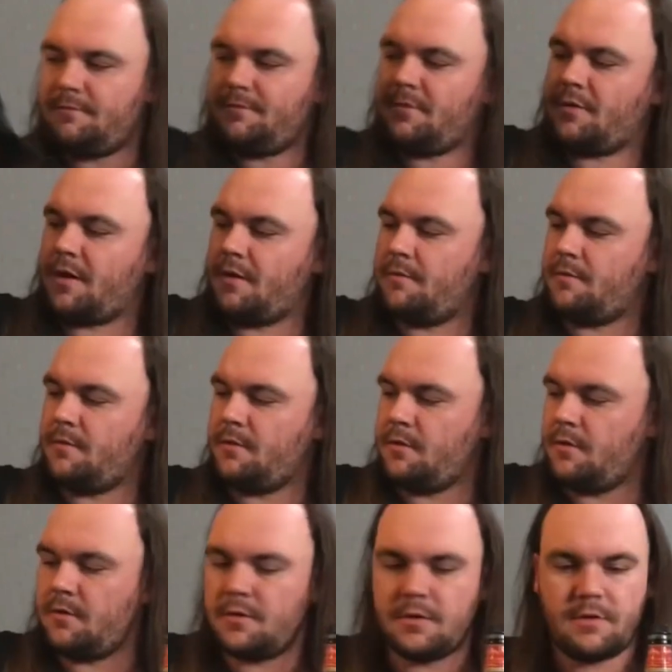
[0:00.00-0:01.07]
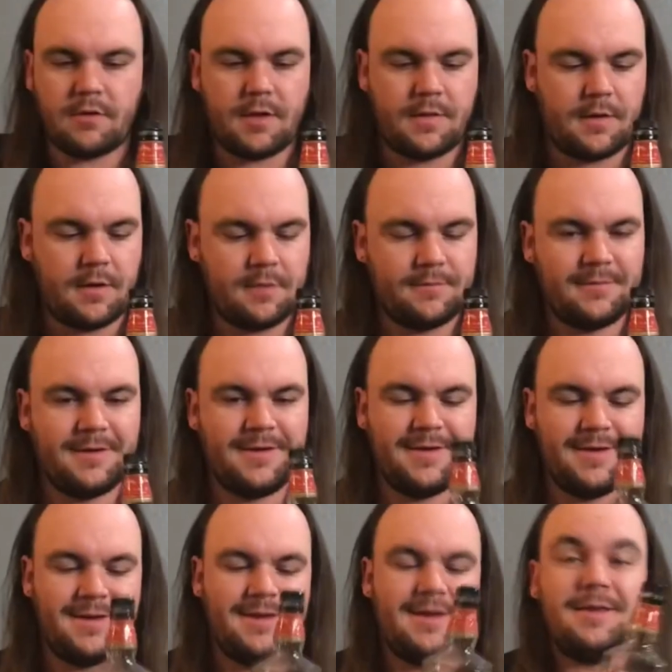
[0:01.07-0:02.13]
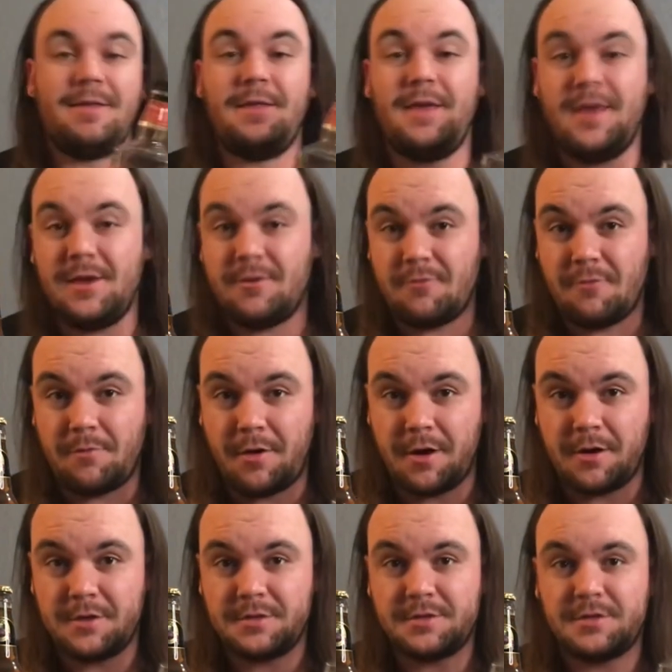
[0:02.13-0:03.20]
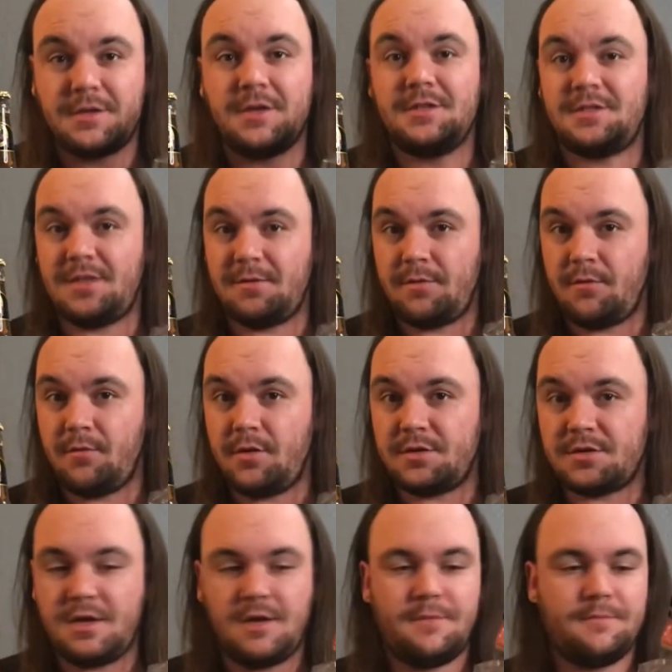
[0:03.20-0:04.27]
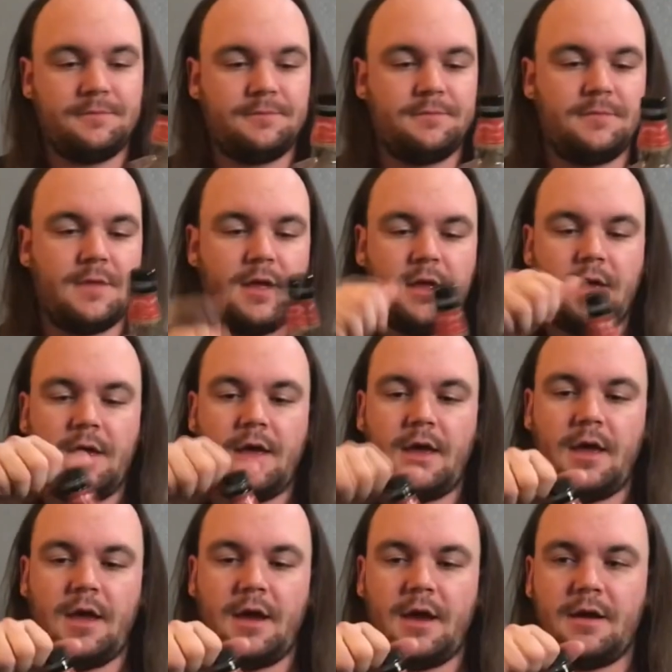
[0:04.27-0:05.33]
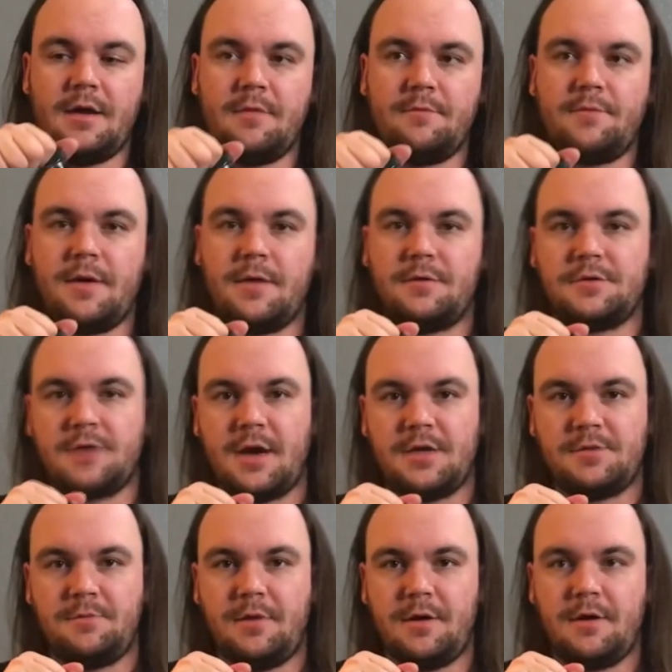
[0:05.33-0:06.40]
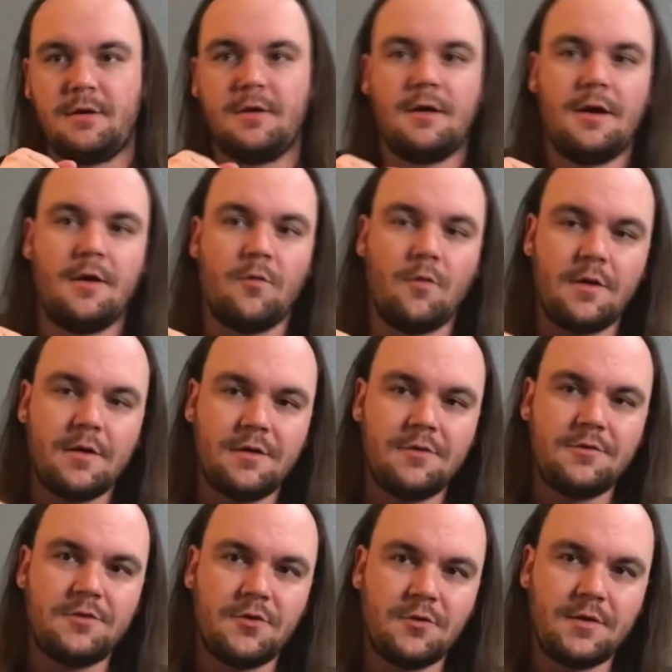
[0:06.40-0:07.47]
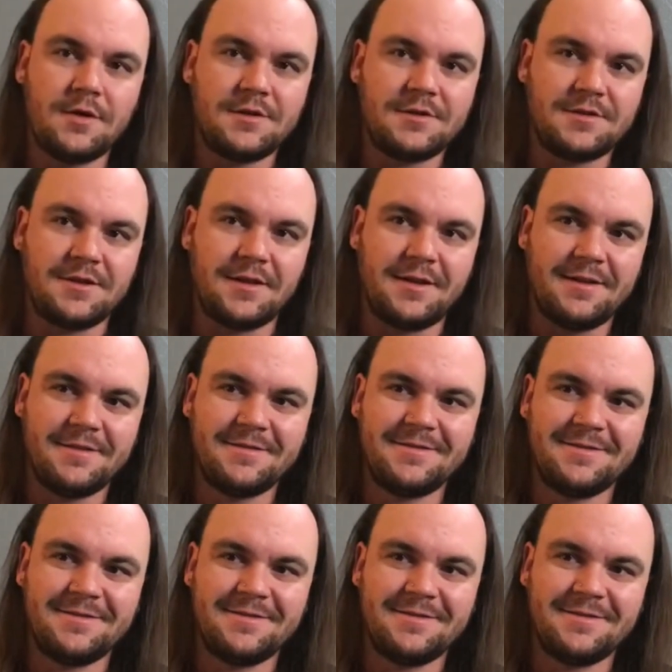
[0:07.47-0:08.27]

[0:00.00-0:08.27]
Okay, you can go right there. And equal parts cinnamon whiskey and butterscotch beer. What are you doing, silly?